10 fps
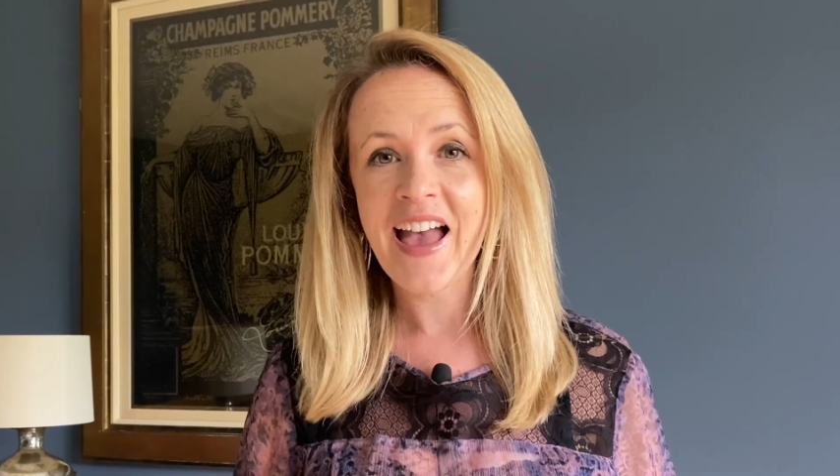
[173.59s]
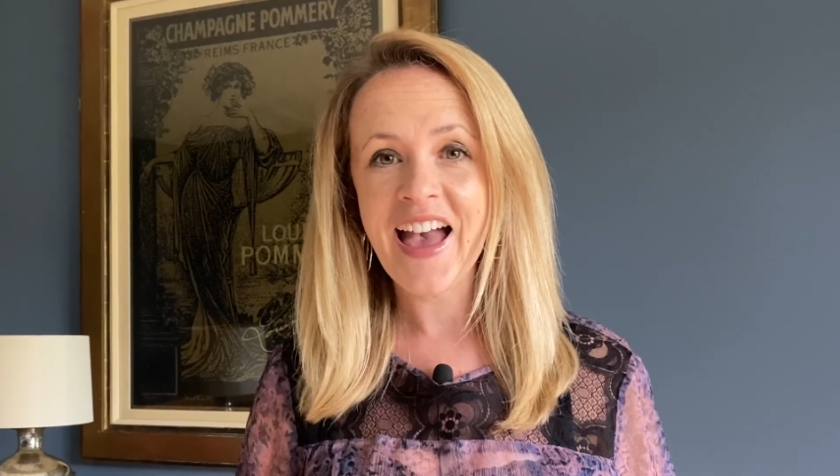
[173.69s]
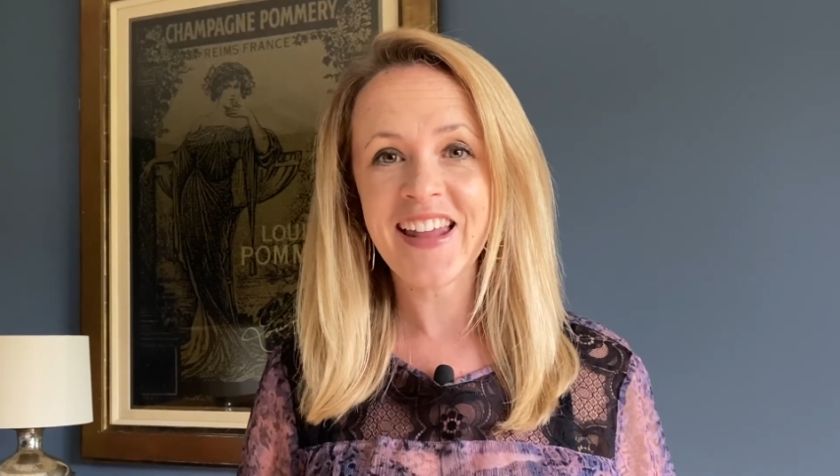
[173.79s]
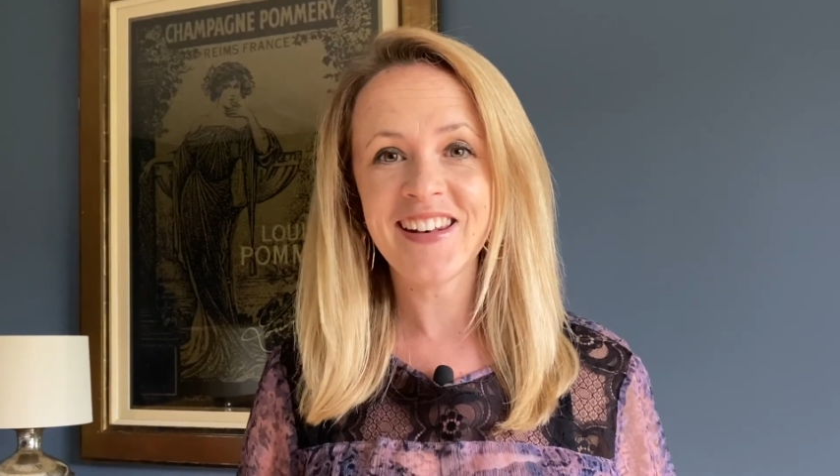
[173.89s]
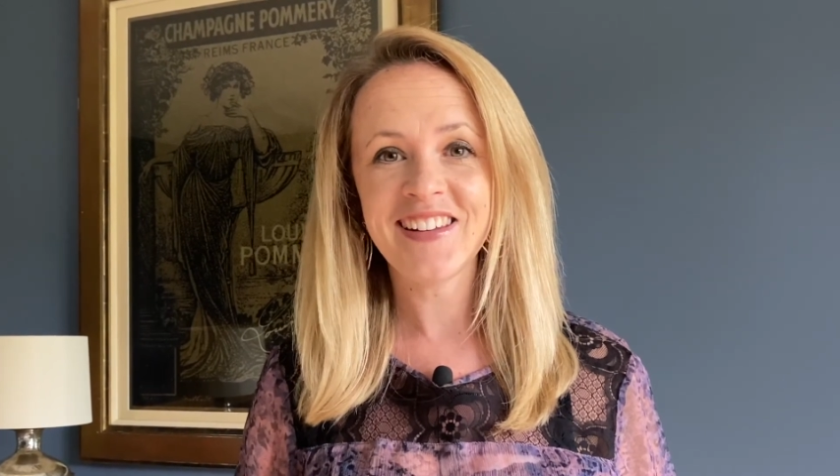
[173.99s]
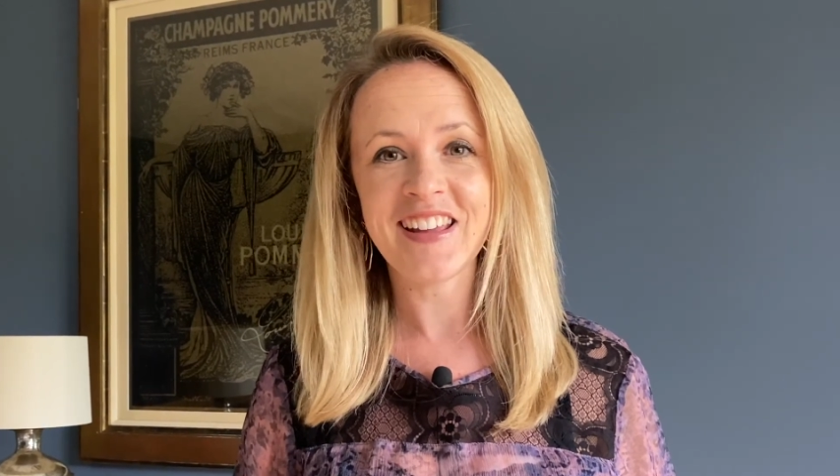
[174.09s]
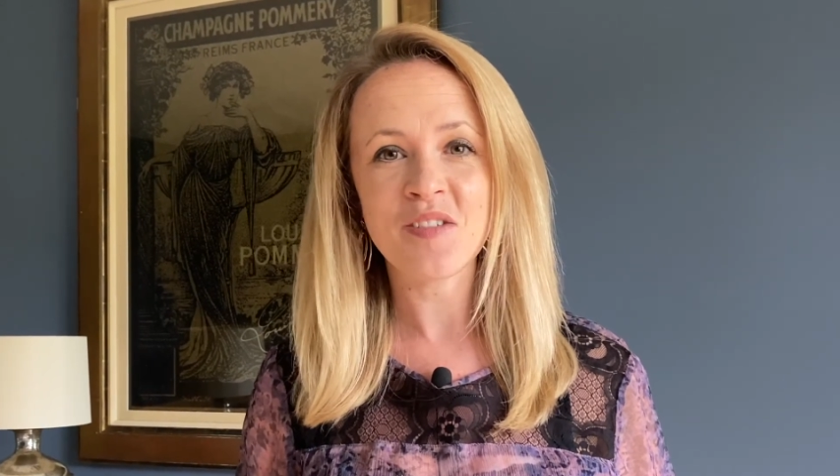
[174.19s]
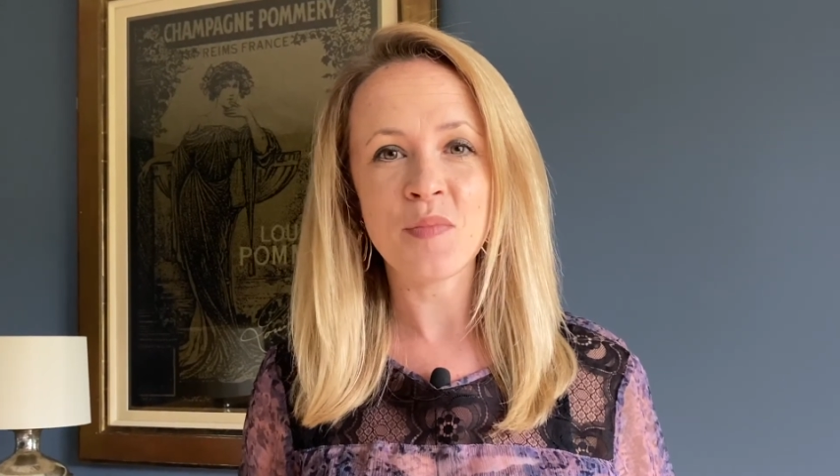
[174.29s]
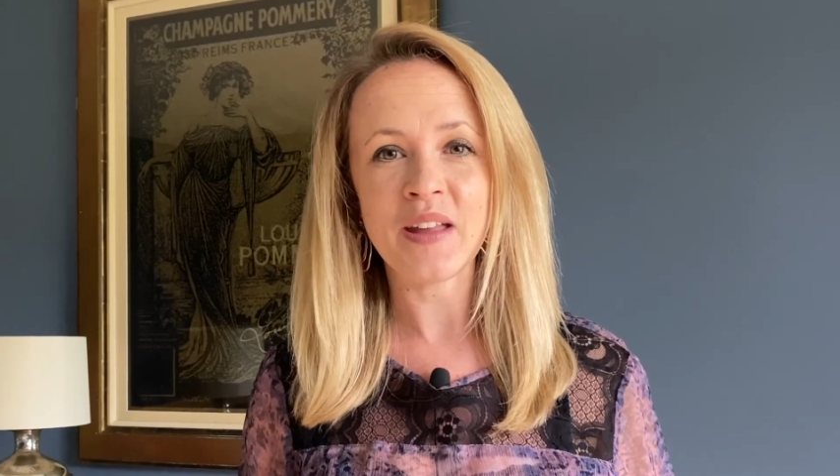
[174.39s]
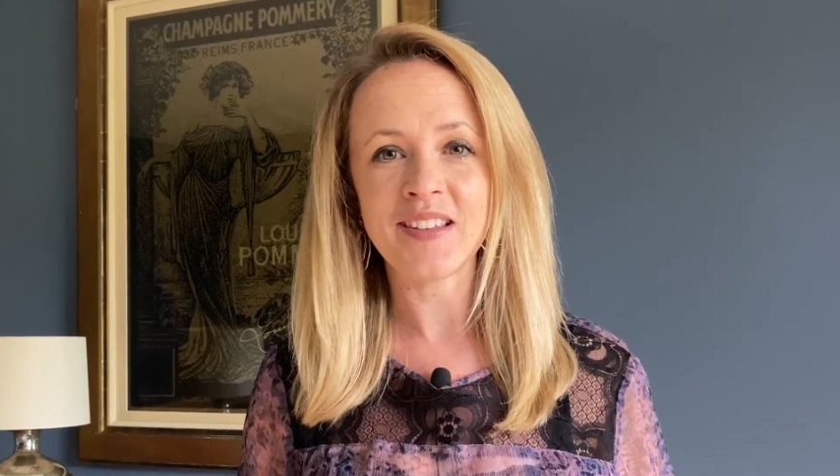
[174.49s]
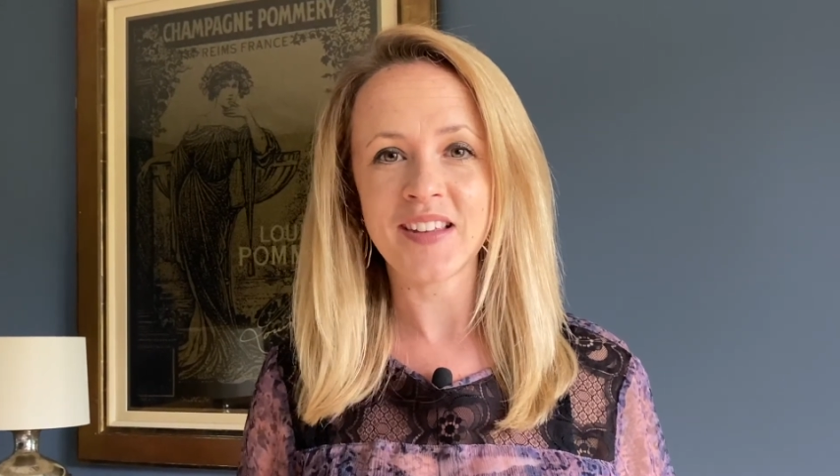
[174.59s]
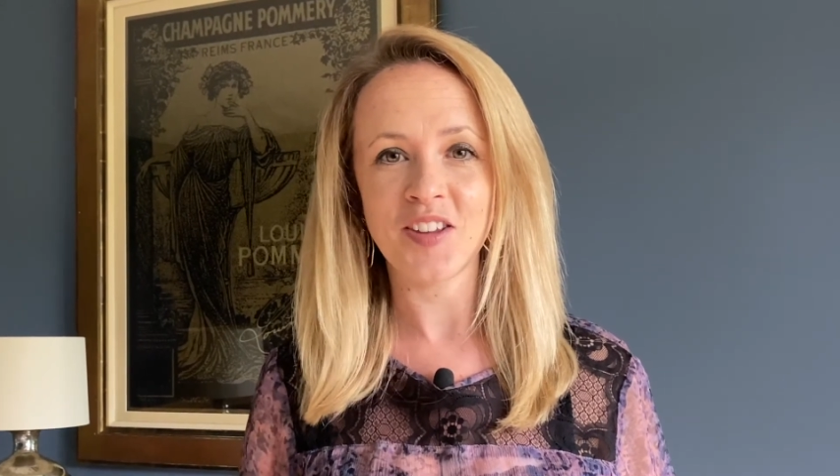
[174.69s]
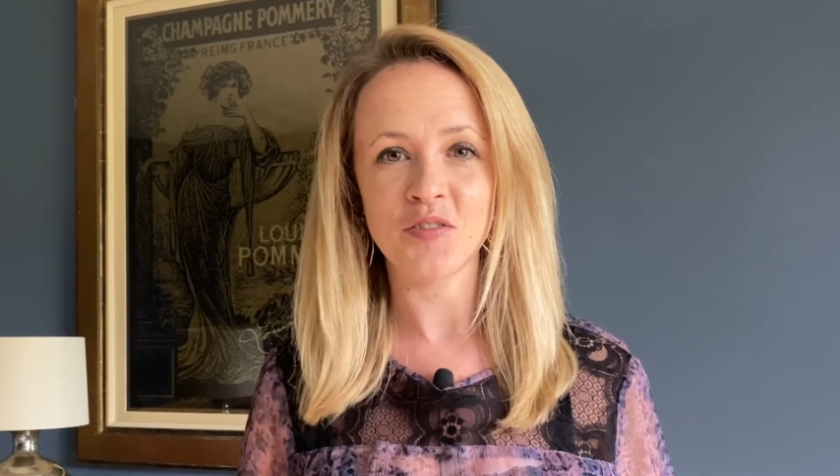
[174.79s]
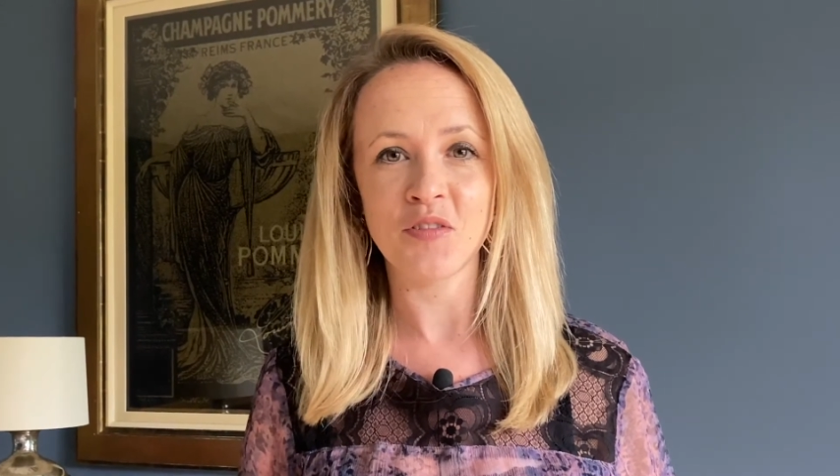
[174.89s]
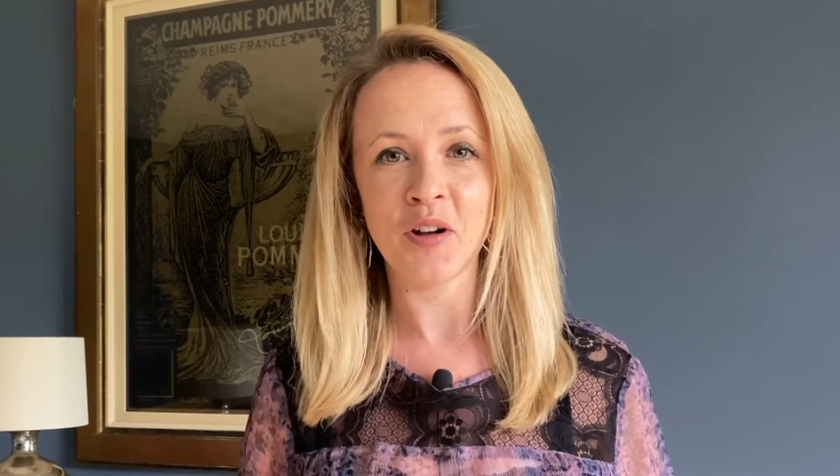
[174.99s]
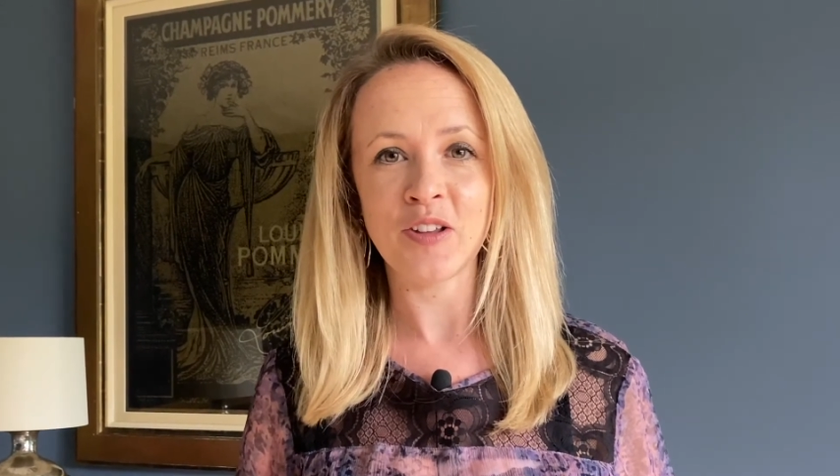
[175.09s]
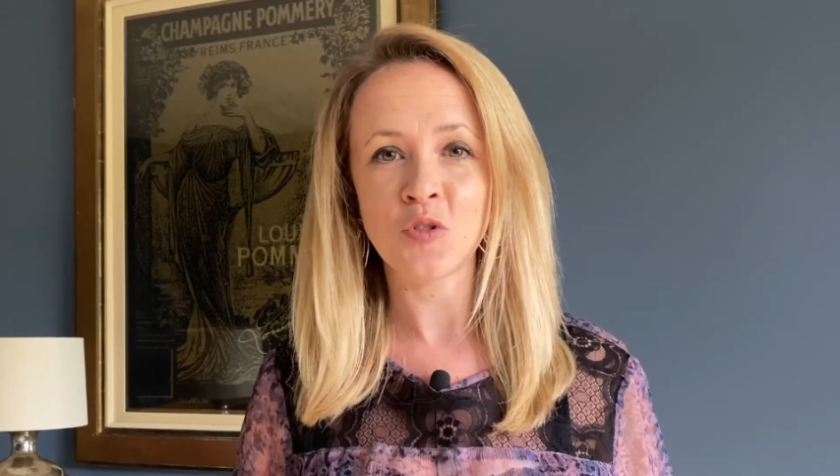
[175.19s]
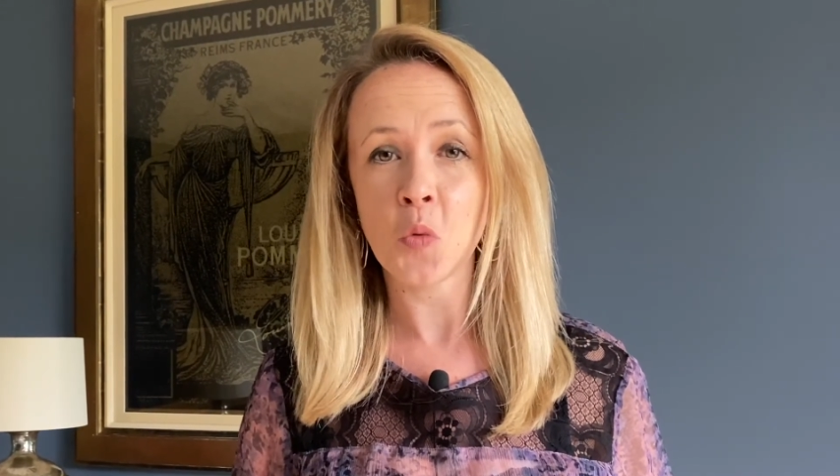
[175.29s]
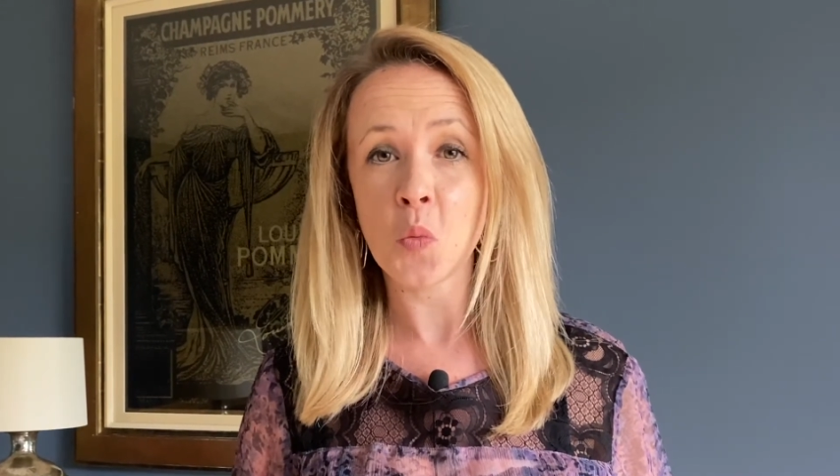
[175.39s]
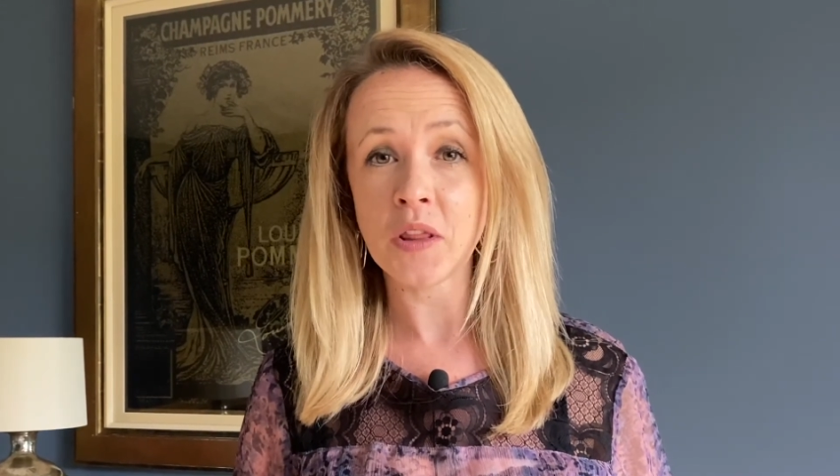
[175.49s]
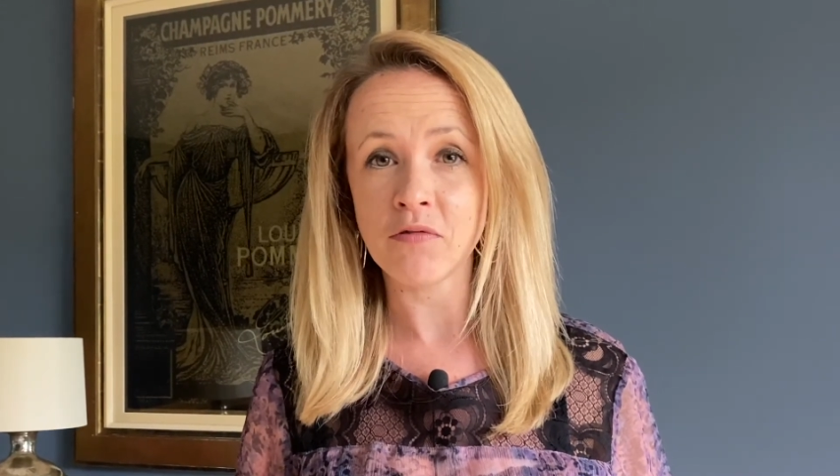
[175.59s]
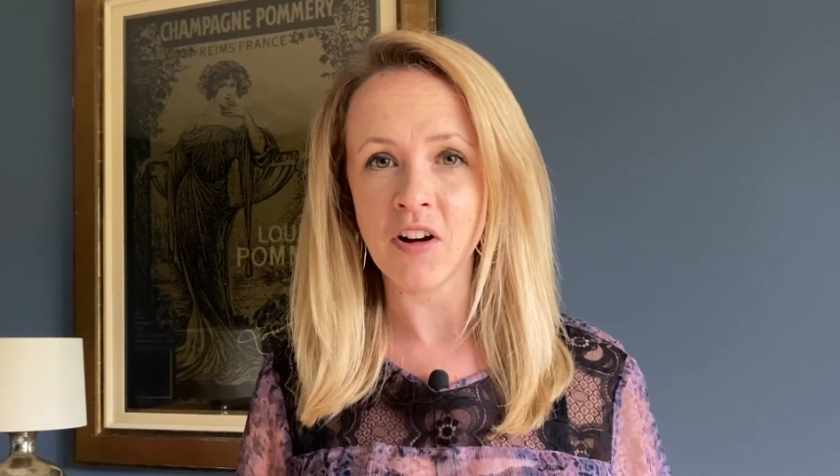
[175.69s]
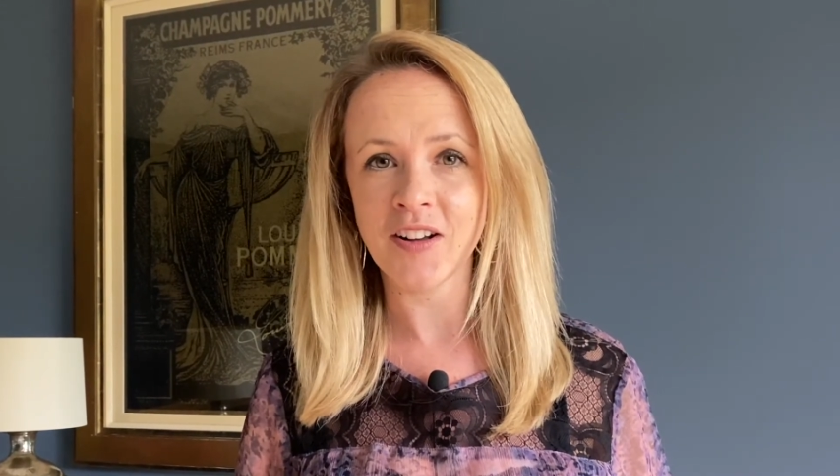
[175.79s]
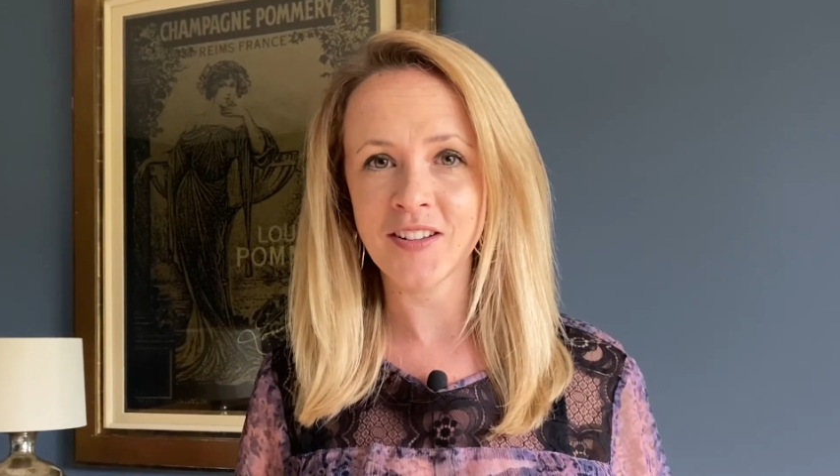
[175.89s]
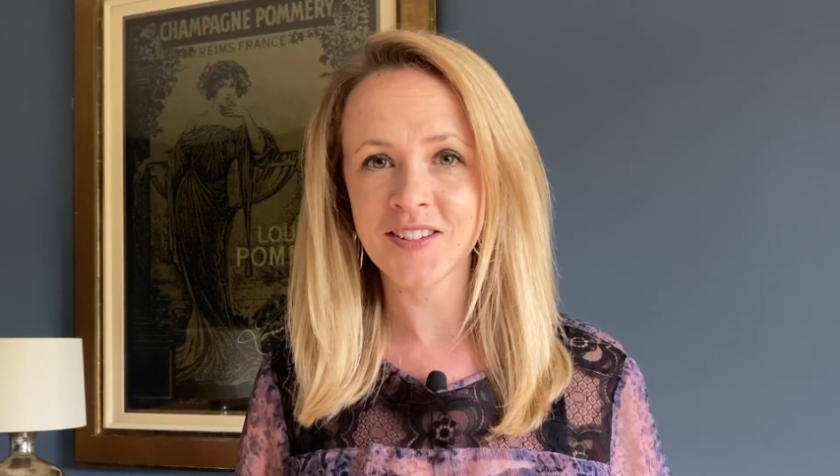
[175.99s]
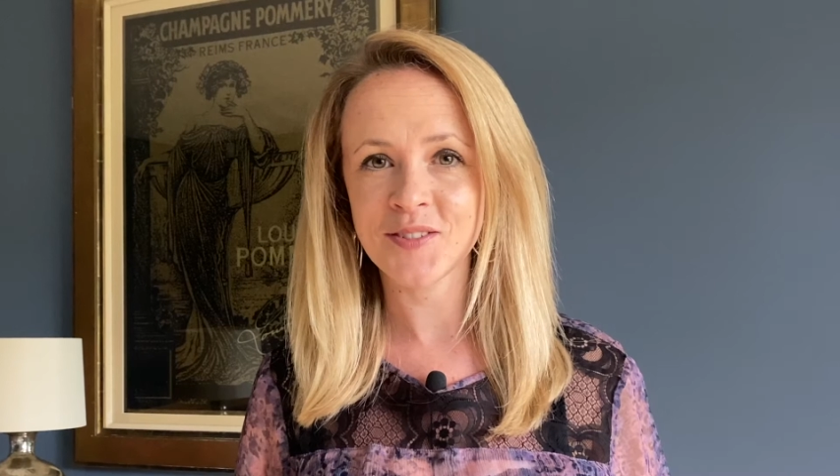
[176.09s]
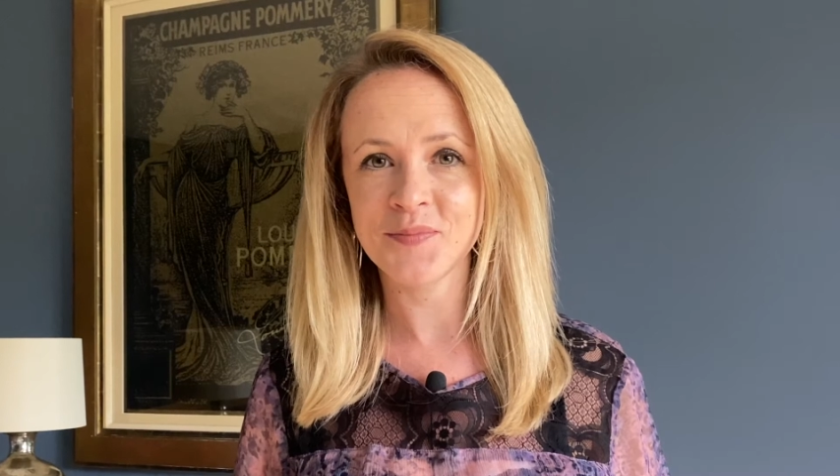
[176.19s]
and it can be accessorized with rugs.